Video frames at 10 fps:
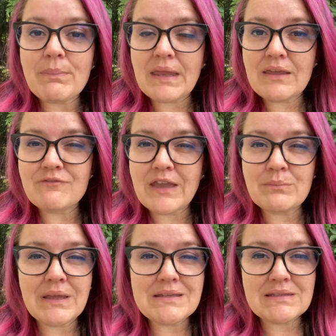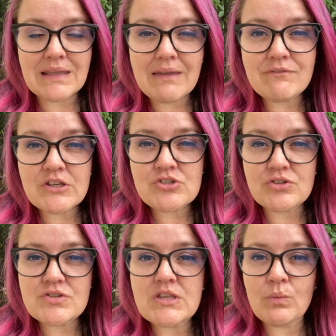any fan blades and light
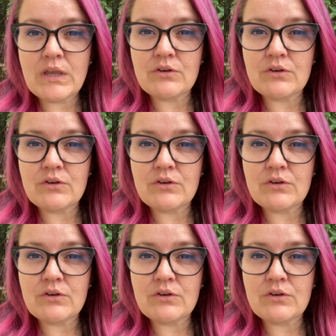fixtures that we